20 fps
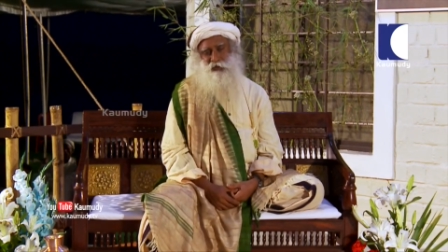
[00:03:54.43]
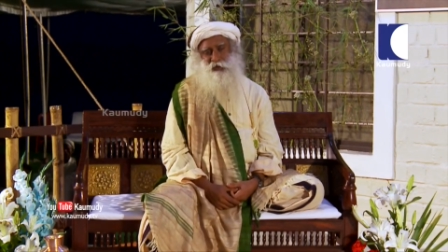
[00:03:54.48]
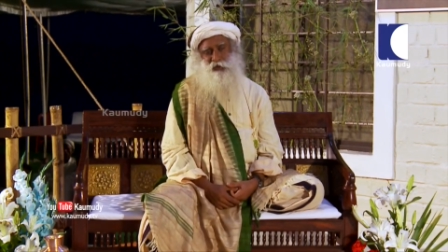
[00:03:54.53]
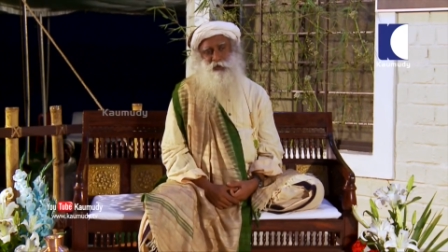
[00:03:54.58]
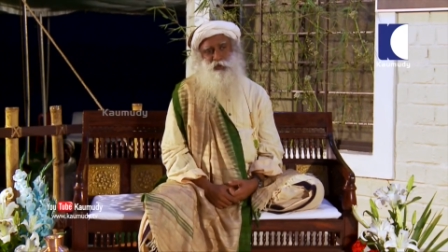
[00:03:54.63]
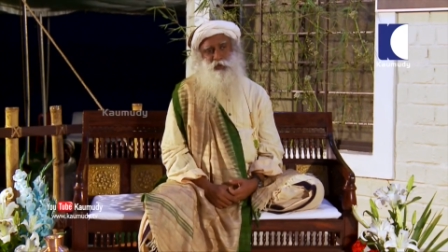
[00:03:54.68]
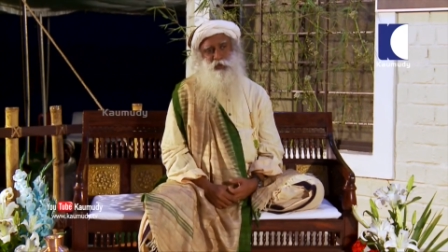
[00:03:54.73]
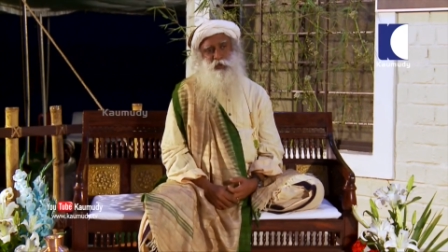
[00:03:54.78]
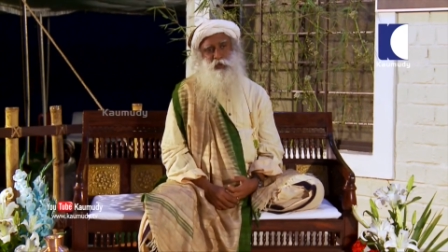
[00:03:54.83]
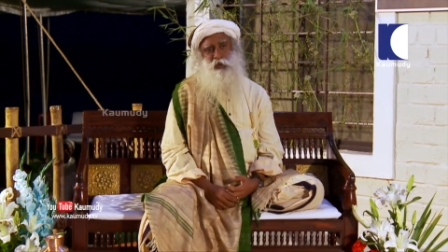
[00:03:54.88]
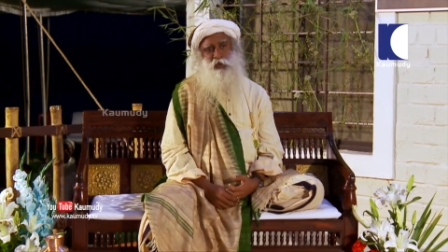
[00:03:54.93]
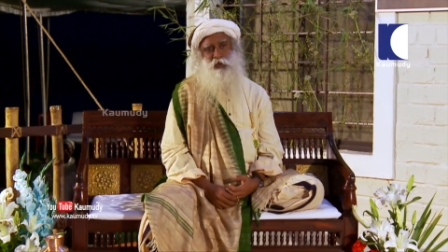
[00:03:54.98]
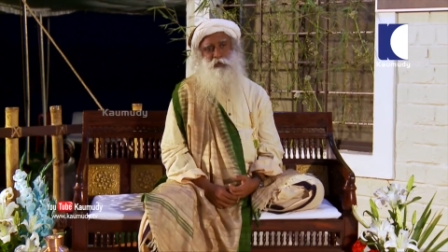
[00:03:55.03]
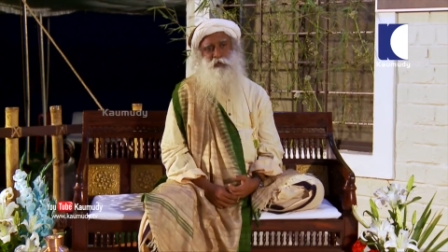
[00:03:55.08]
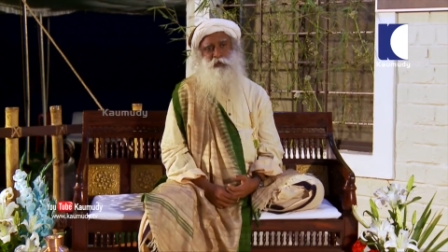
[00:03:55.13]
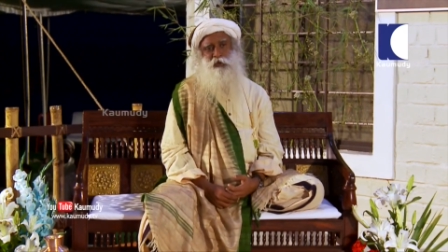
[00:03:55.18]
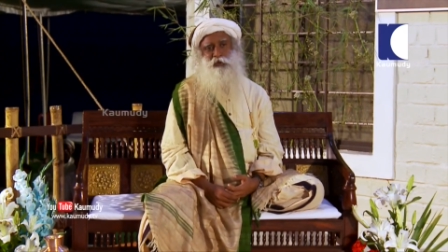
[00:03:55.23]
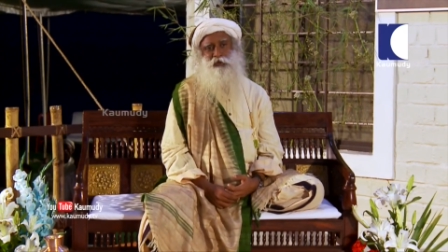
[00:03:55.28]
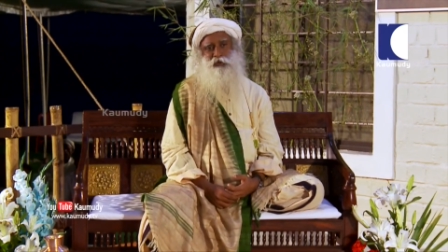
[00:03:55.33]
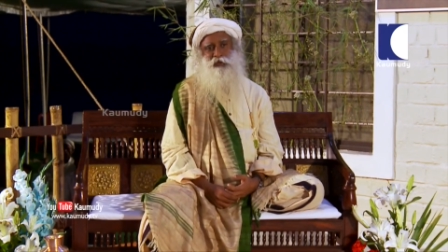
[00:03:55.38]
The
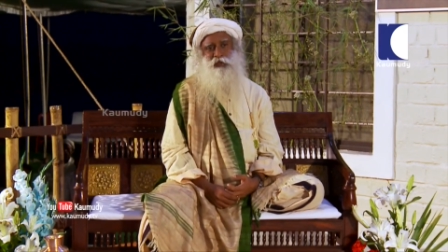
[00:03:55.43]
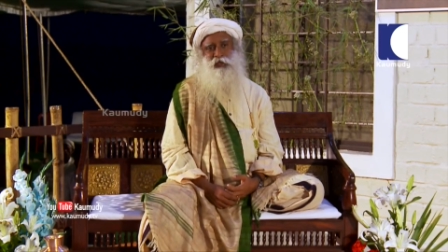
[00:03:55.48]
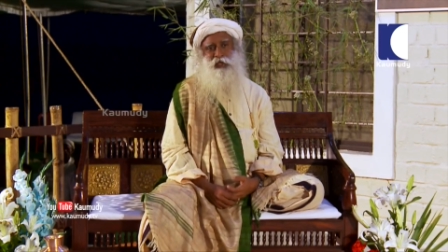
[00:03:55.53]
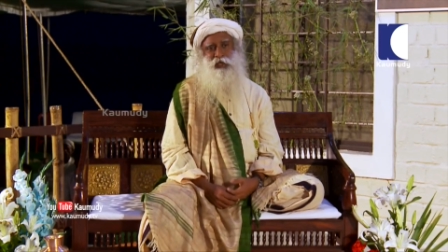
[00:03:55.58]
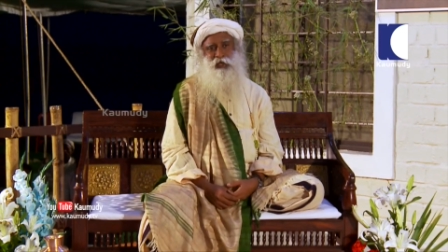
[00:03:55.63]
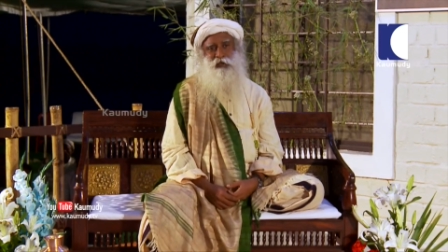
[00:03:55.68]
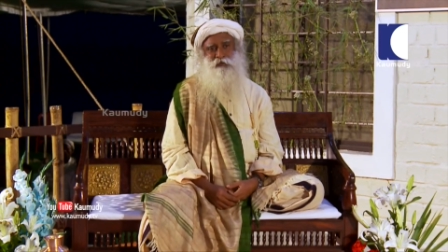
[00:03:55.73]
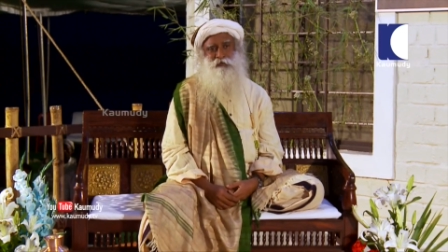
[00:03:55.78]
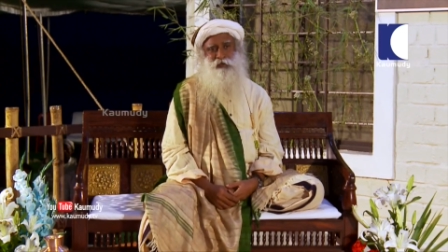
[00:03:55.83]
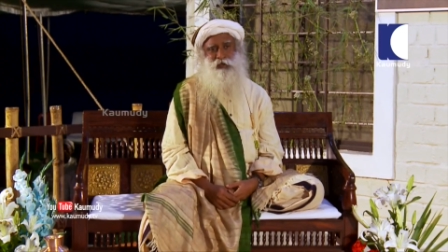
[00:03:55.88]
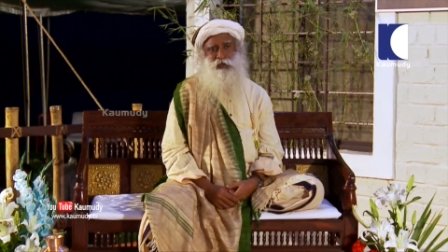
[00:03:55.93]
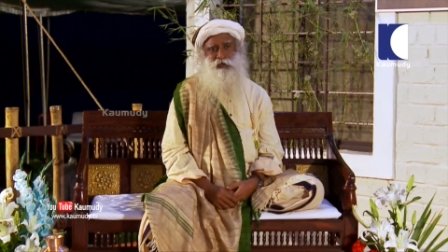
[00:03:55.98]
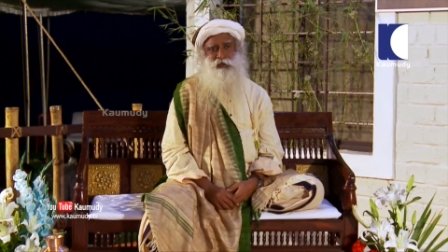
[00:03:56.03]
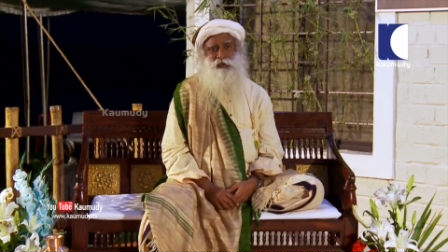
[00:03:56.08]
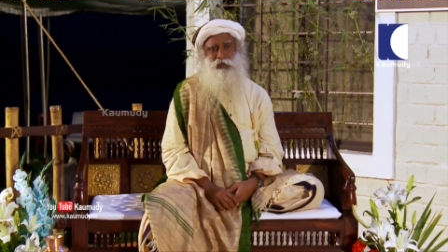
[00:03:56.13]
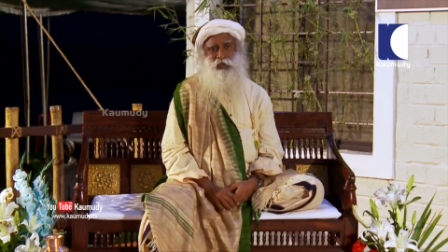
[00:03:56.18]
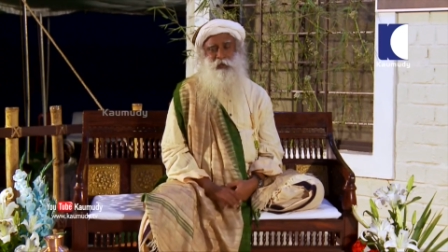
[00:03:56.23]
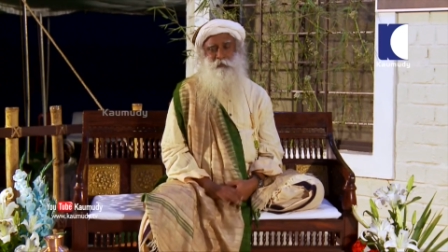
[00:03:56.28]
so-called modern life has